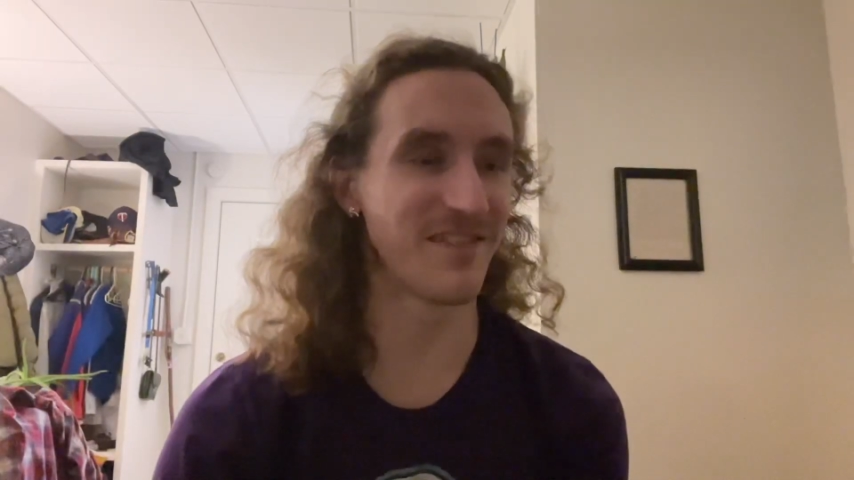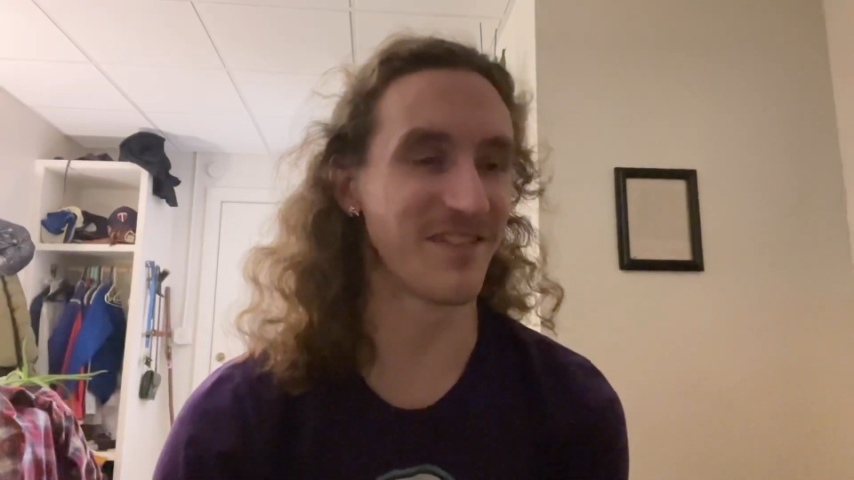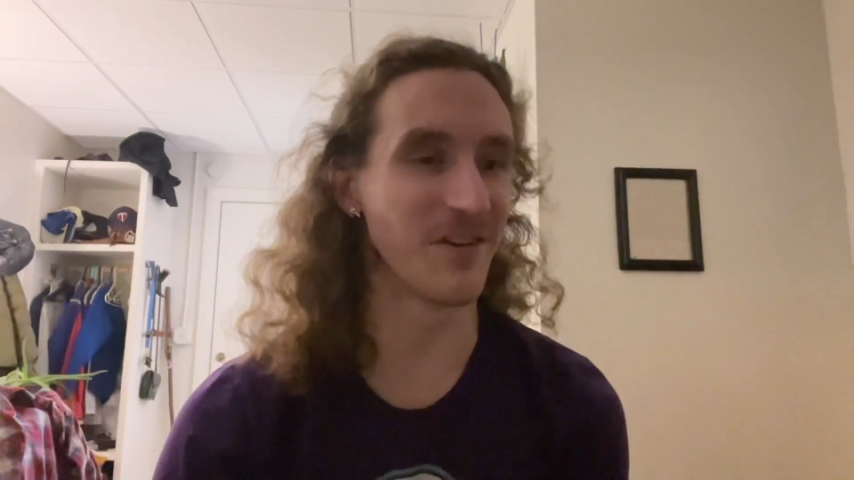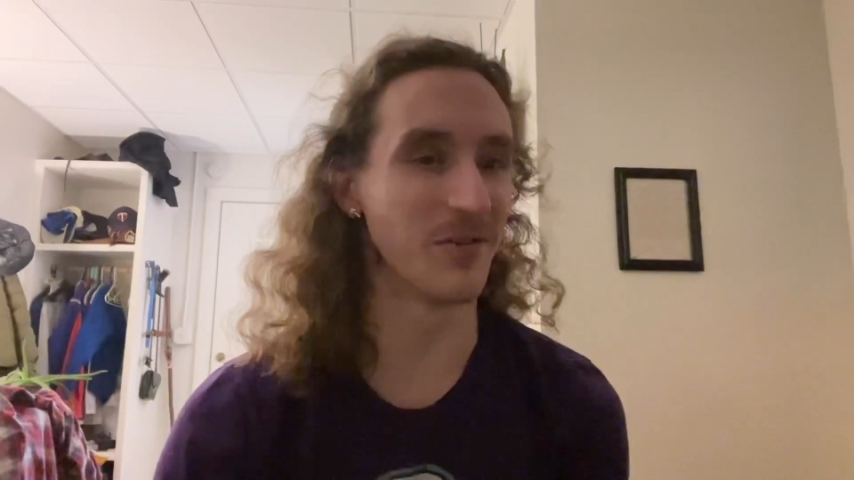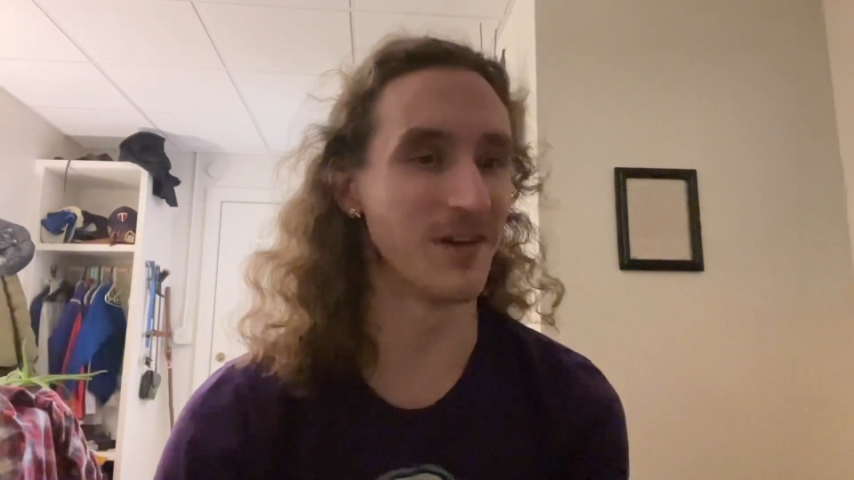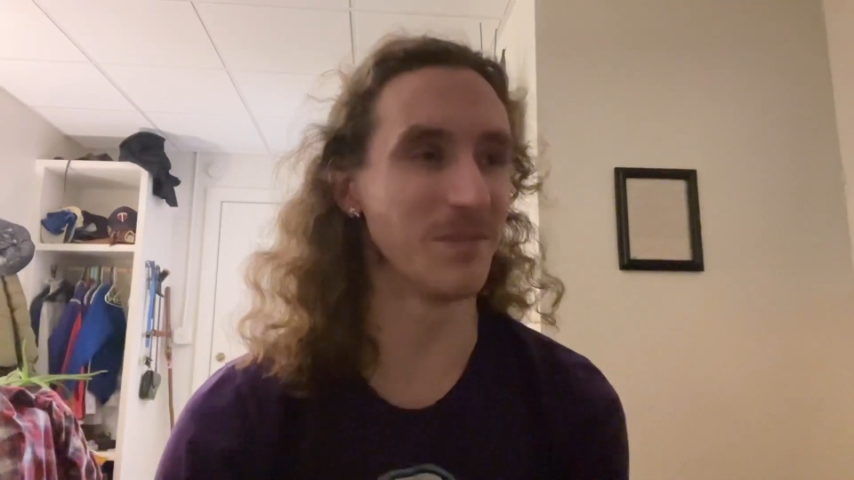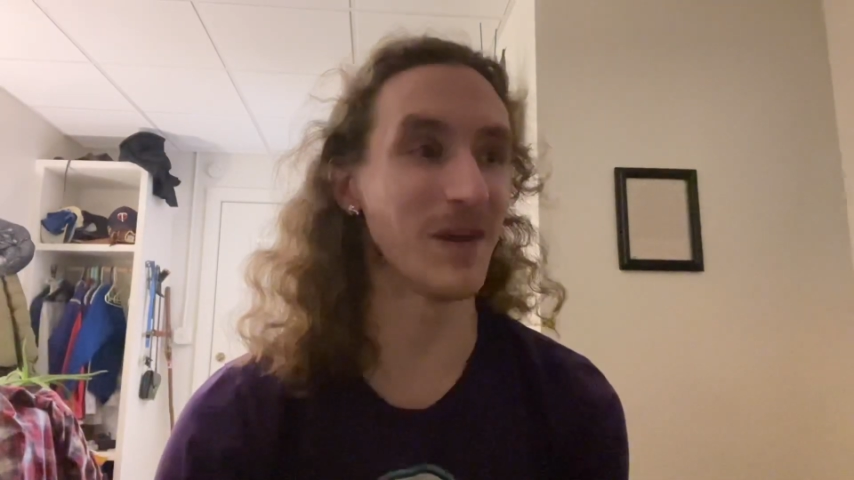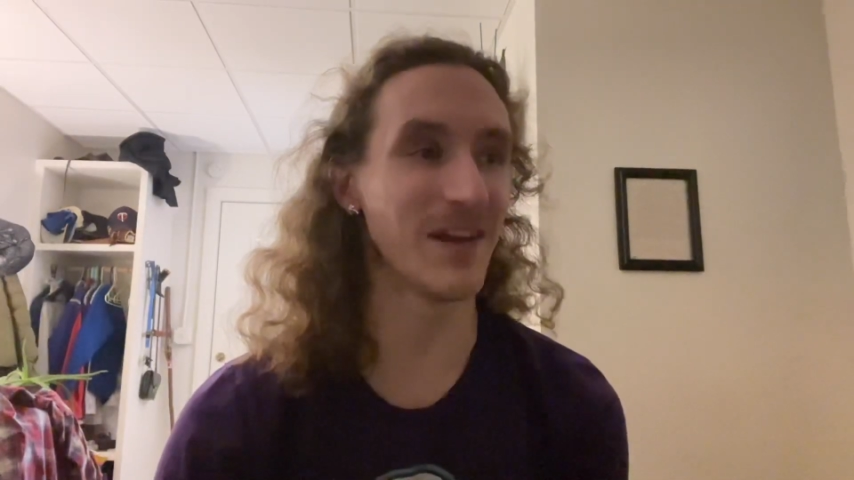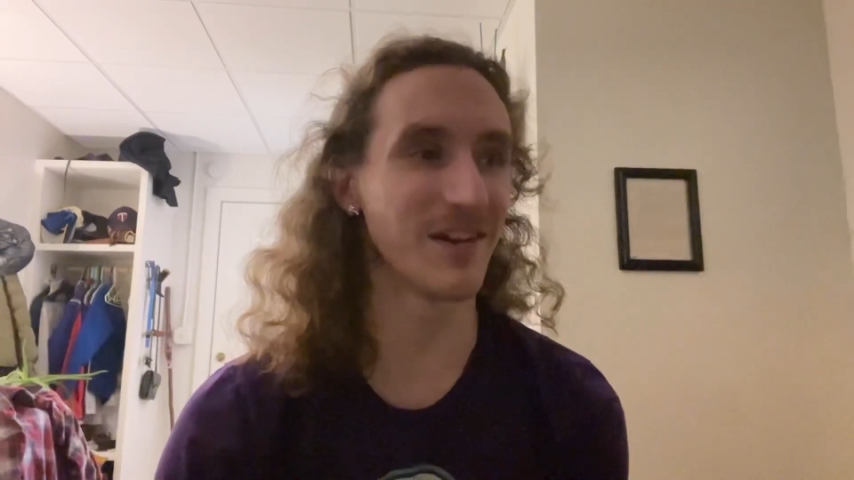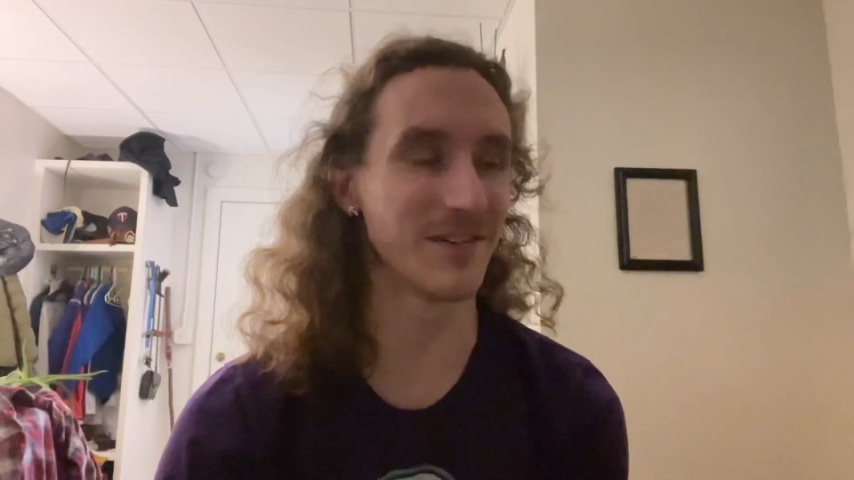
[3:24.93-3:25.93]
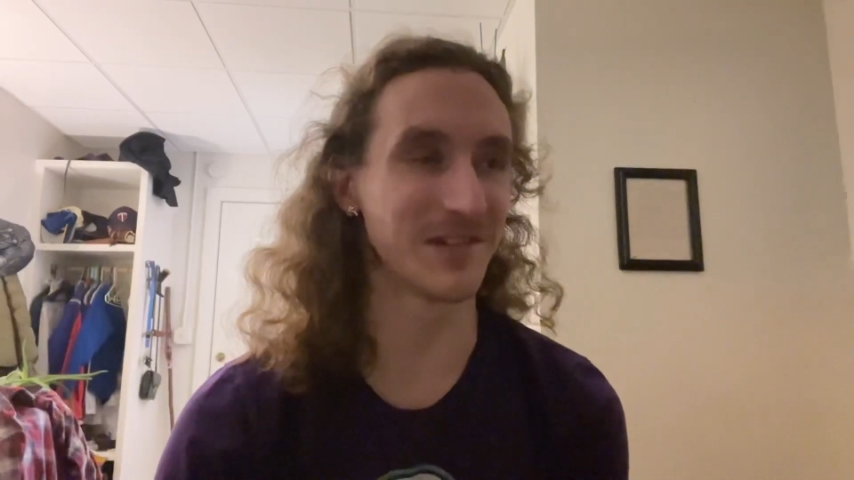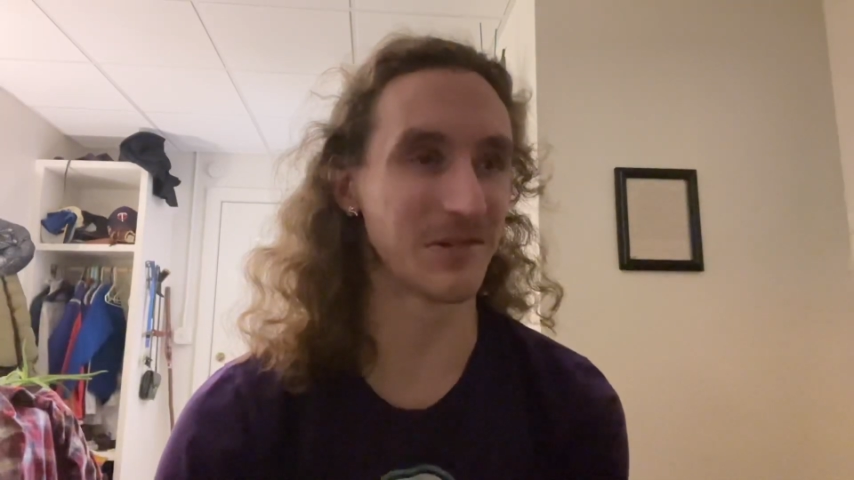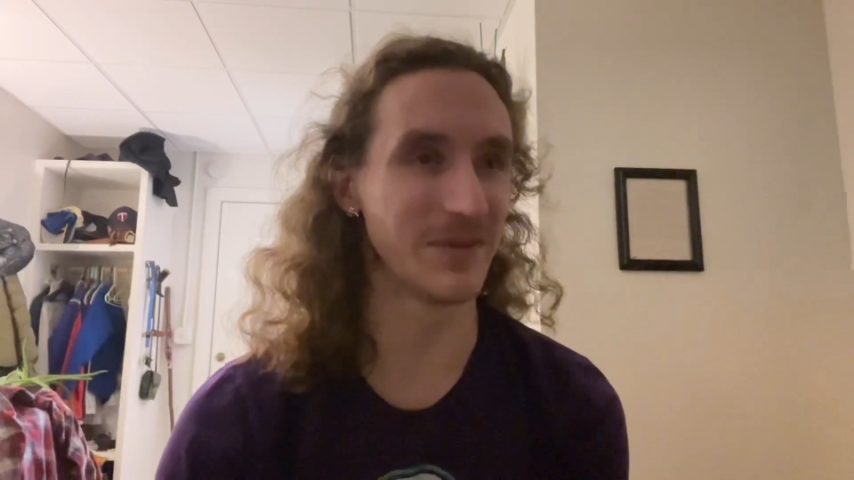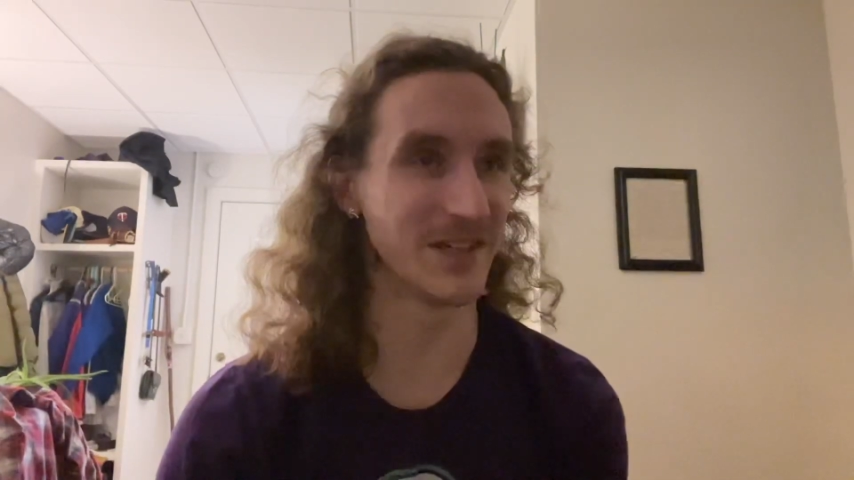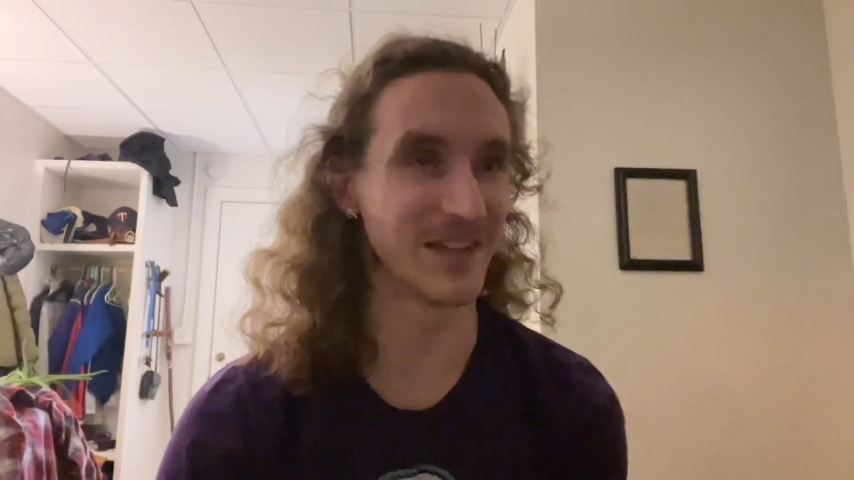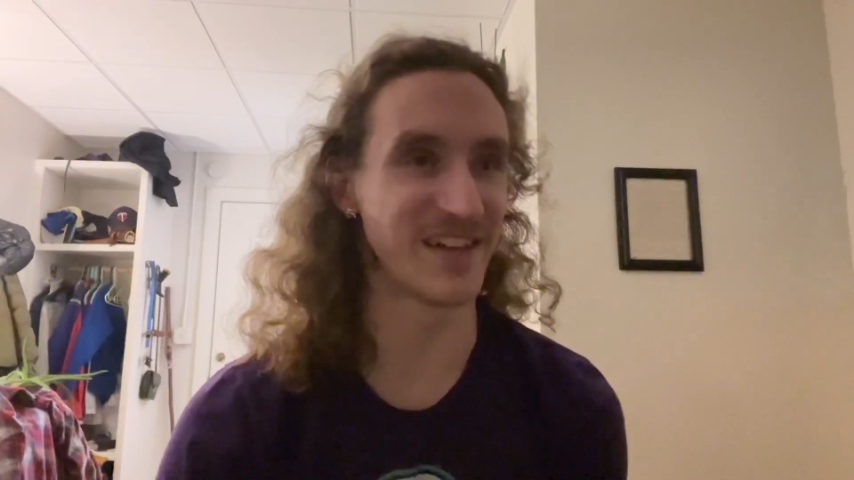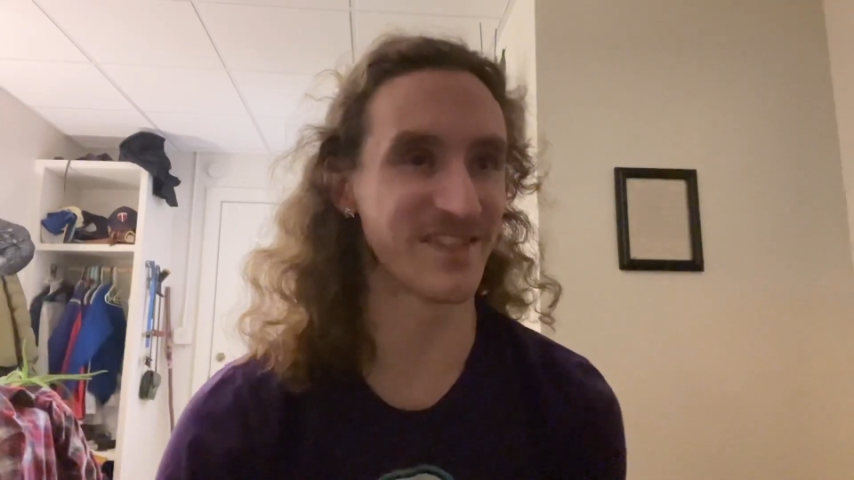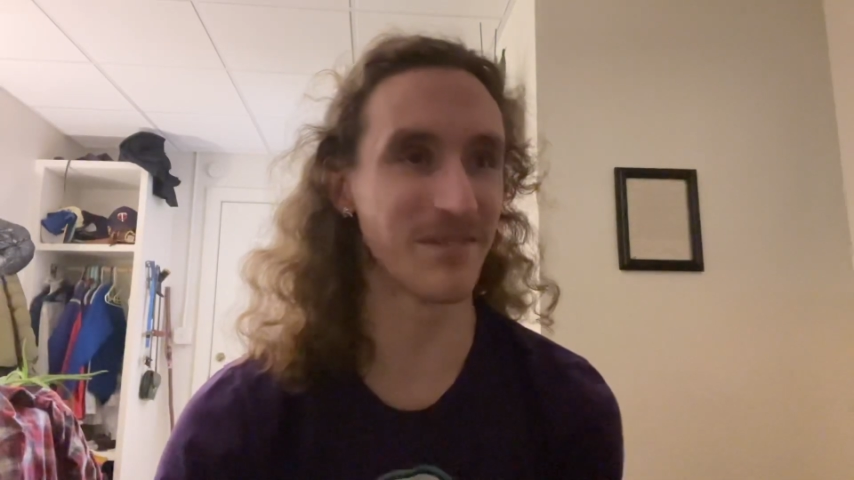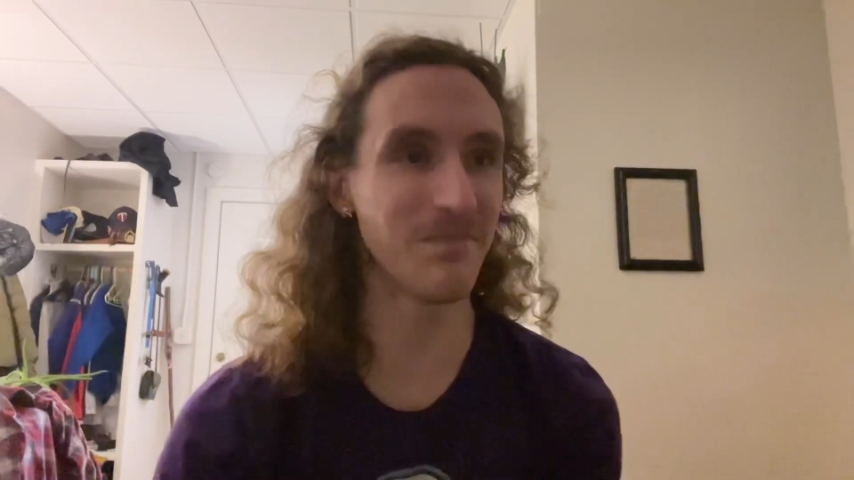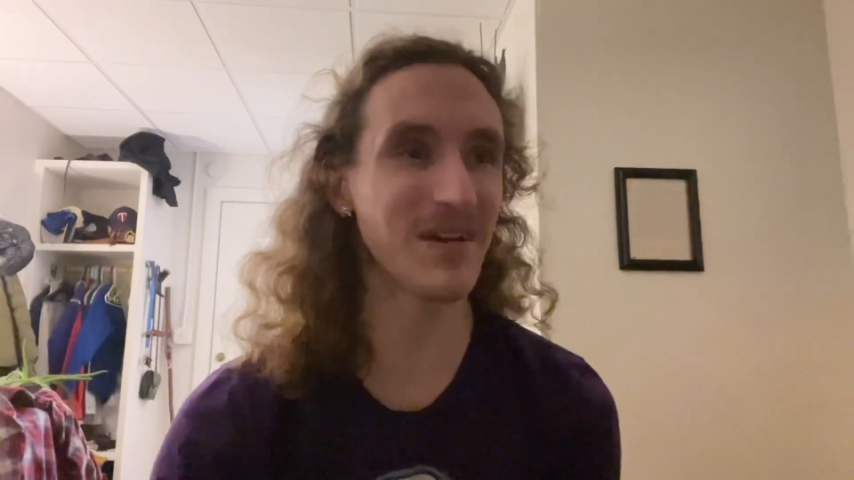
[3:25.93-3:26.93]
so it made it a little bit
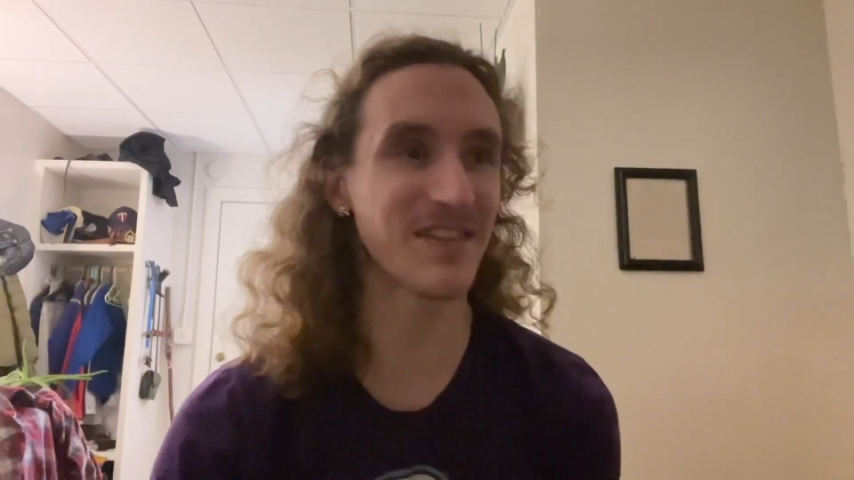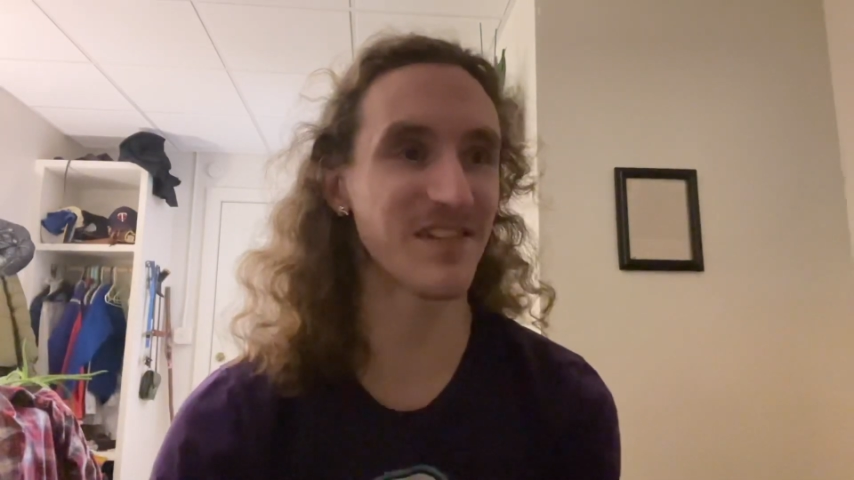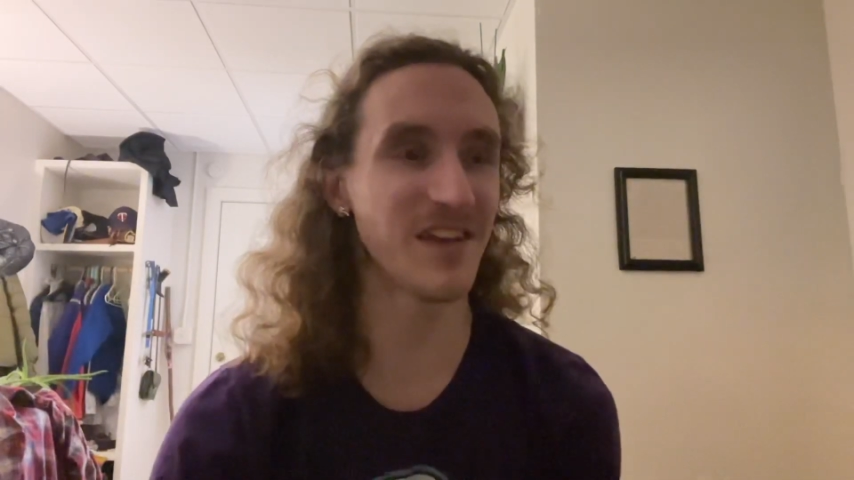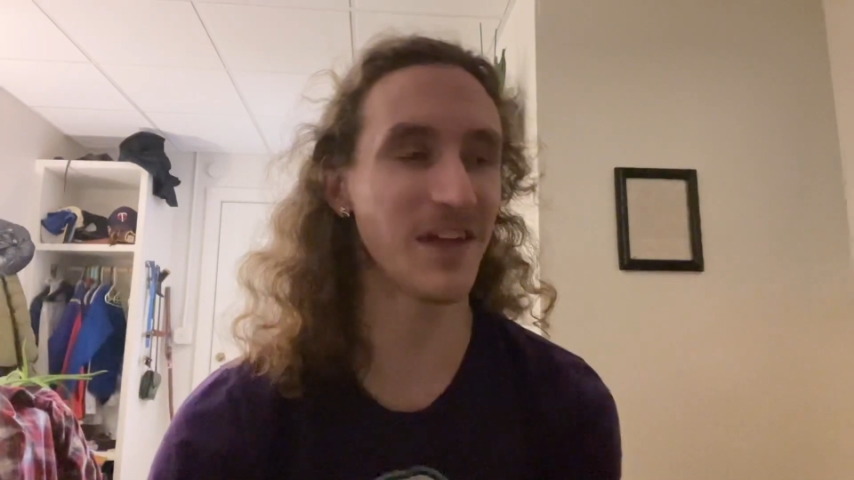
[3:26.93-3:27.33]
less messy,